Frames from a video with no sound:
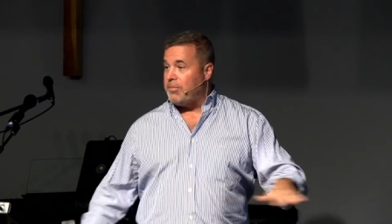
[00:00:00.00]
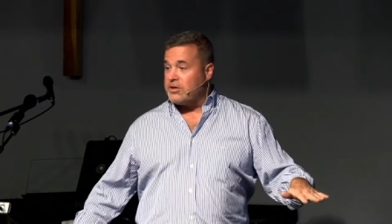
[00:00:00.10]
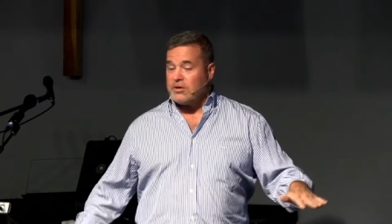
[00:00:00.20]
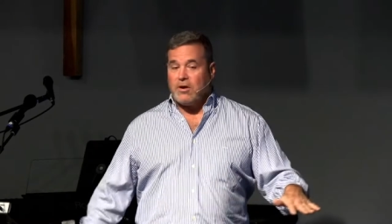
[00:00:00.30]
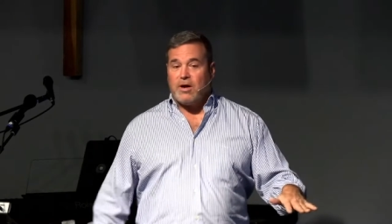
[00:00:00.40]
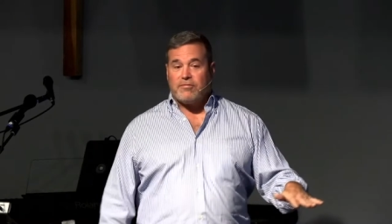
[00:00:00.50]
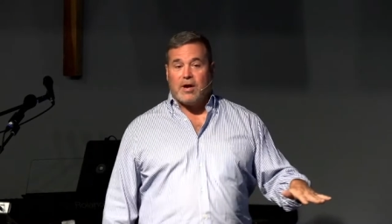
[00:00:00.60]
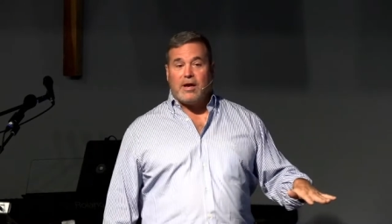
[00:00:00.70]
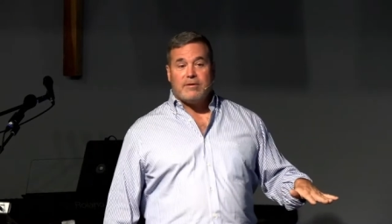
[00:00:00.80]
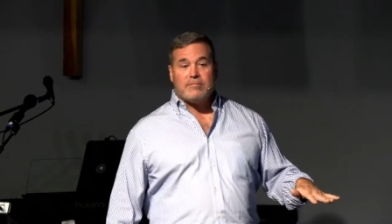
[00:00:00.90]
bets are off,
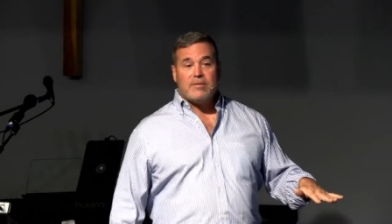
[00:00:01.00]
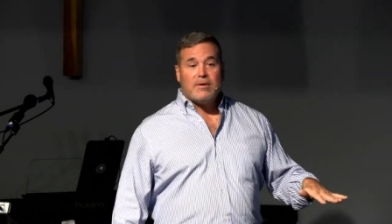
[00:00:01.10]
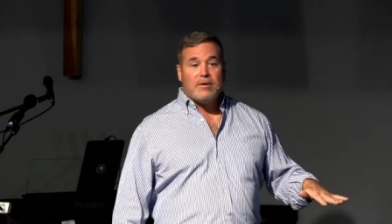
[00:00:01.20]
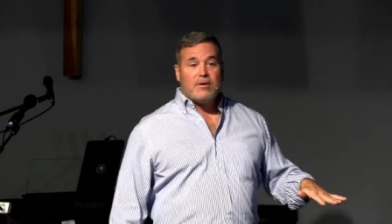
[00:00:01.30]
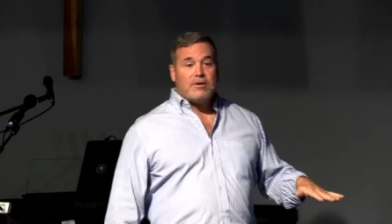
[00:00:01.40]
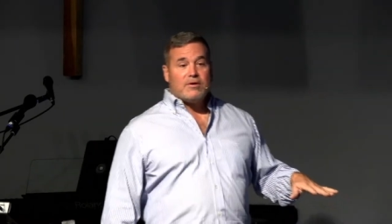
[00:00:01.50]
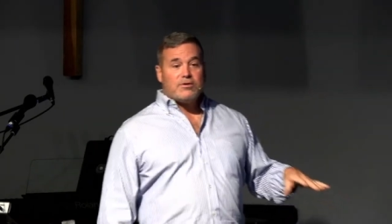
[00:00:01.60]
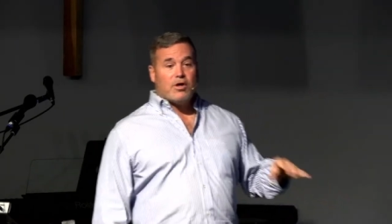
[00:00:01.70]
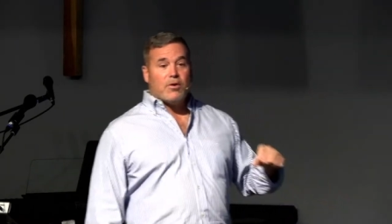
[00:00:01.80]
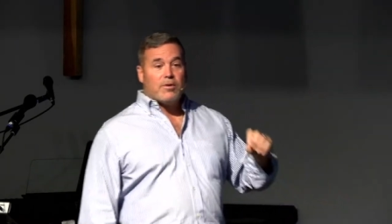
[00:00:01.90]
right?
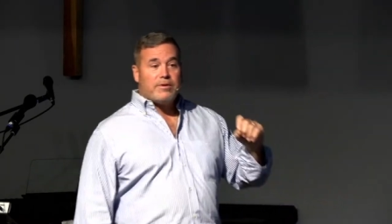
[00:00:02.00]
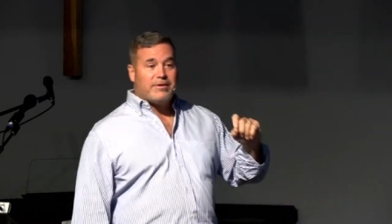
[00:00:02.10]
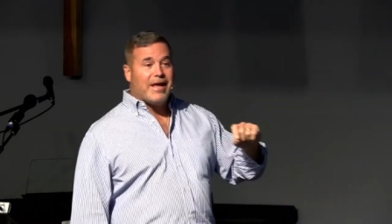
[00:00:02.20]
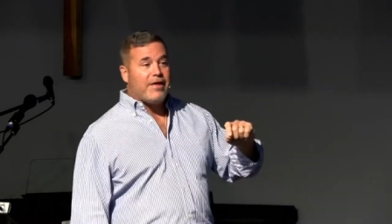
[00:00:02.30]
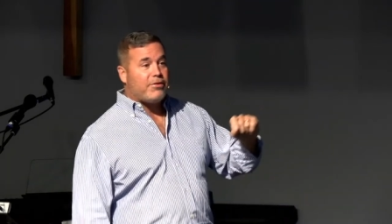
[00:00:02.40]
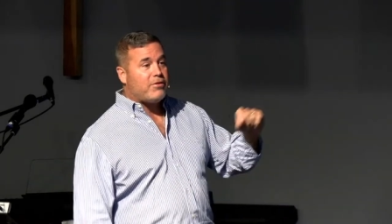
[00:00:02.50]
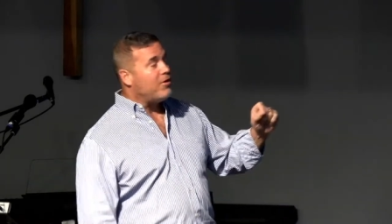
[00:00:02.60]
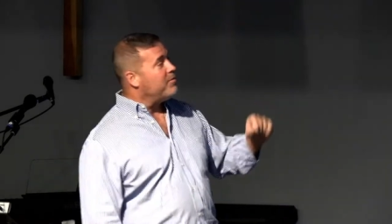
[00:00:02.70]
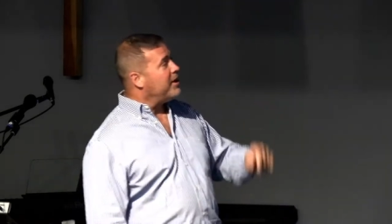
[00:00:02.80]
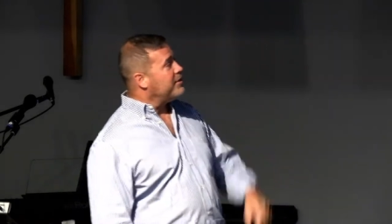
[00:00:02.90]
So death
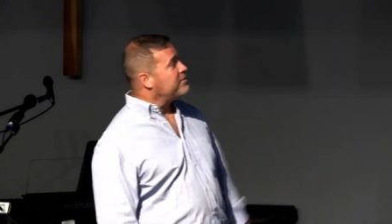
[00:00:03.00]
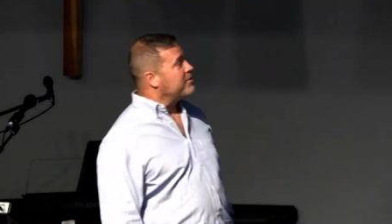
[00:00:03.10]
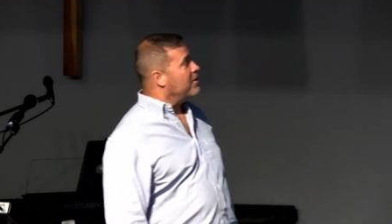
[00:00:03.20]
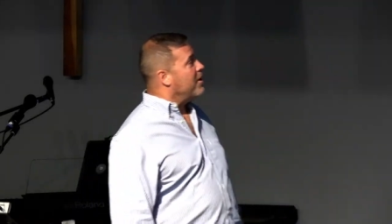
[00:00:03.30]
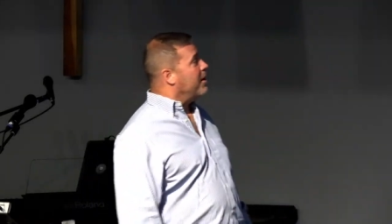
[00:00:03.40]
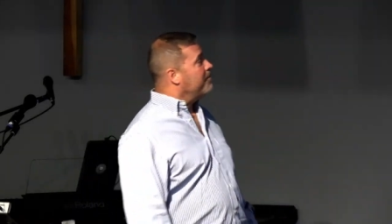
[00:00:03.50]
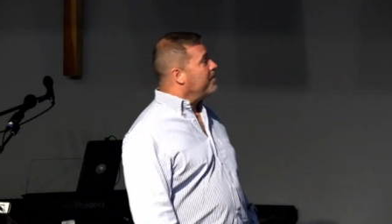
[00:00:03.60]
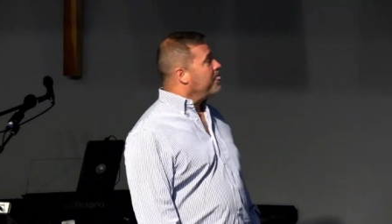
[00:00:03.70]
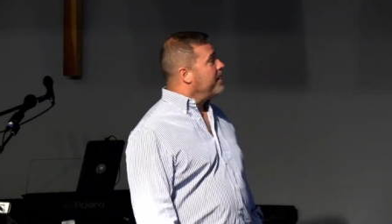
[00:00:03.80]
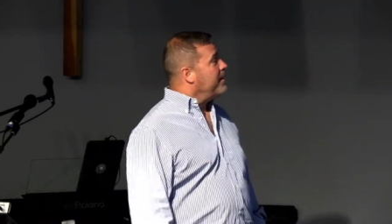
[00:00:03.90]
terminates the law.
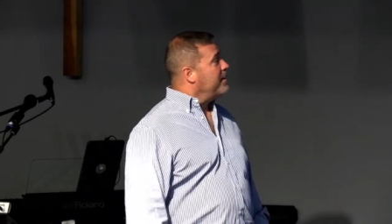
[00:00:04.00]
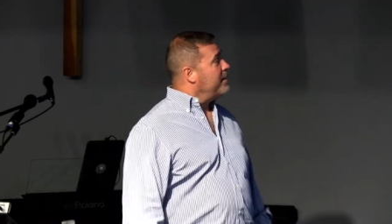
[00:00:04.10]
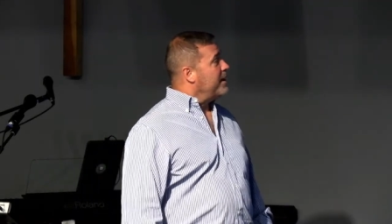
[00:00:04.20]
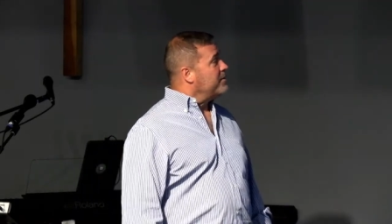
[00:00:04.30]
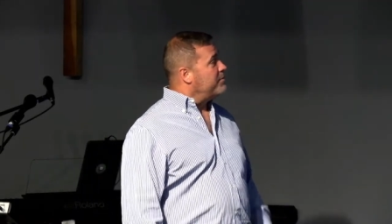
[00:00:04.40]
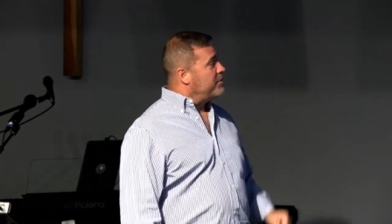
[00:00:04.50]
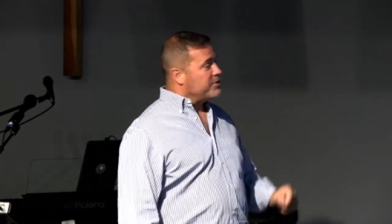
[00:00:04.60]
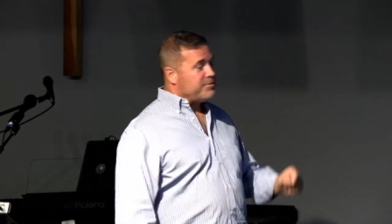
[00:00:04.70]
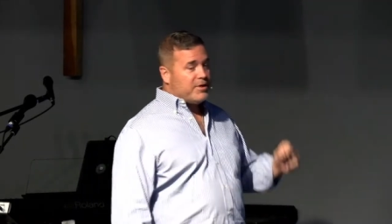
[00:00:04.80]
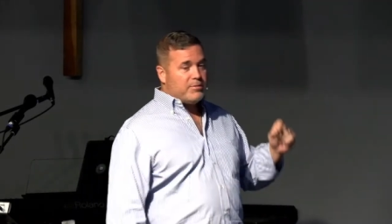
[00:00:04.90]
And
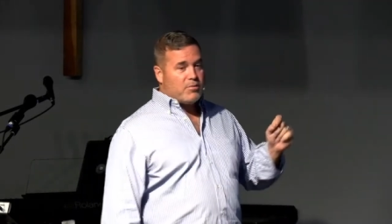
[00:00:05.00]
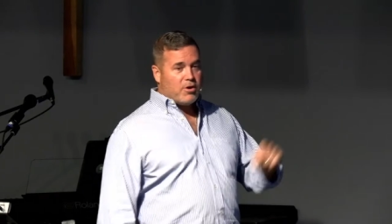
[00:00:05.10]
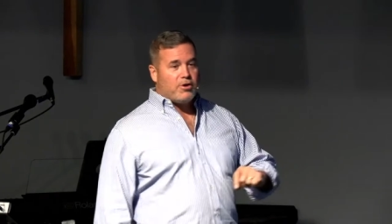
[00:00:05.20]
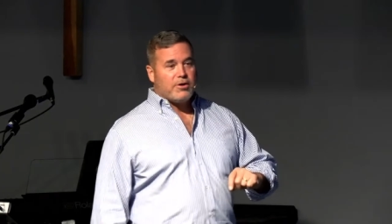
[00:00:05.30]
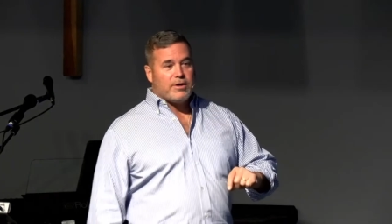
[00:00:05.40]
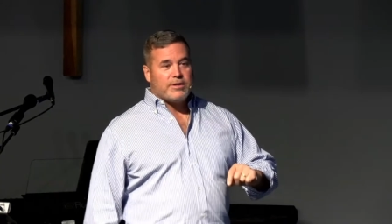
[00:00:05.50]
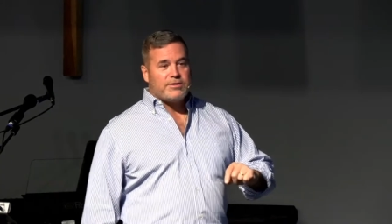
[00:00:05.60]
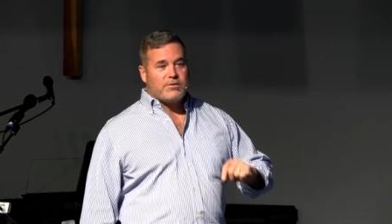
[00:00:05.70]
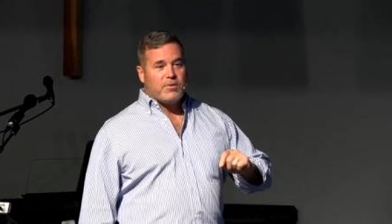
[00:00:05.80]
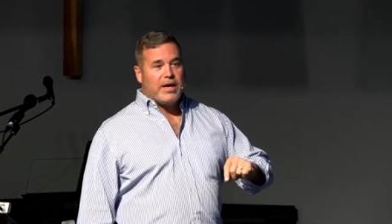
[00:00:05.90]
doesn't mean murder
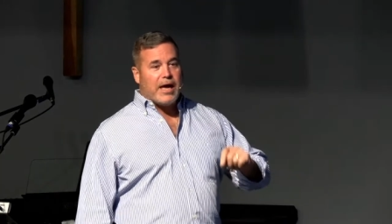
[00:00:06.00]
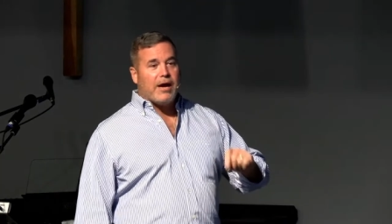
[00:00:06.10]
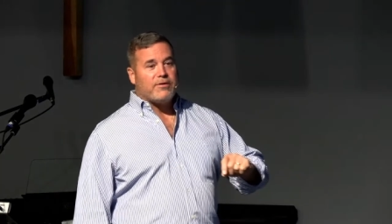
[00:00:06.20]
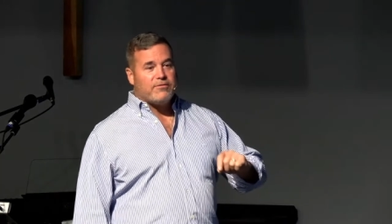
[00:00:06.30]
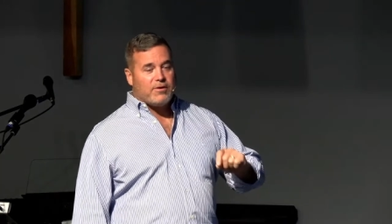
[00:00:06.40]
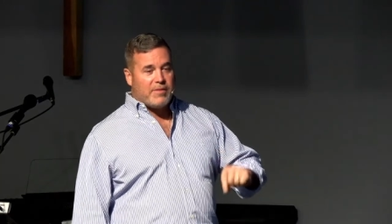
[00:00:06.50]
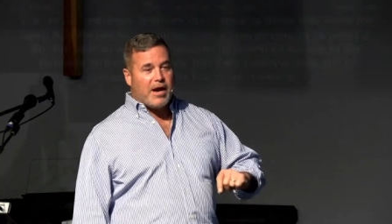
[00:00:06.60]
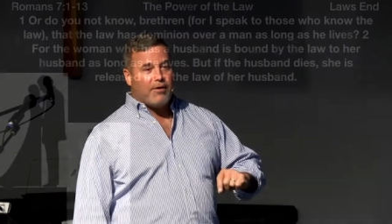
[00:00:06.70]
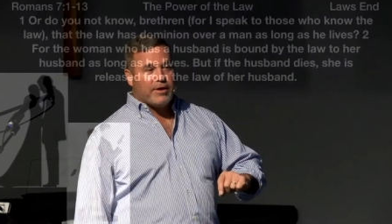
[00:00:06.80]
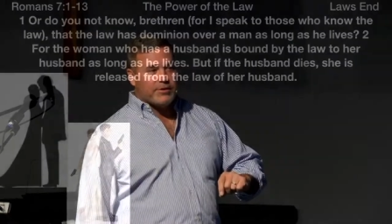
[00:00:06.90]
is the way out of your
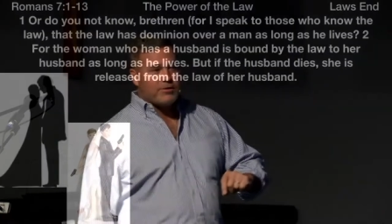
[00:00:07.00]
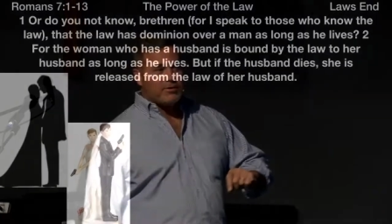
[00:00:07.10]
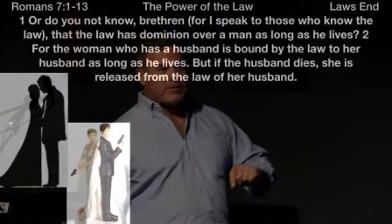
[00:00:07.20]
marriage,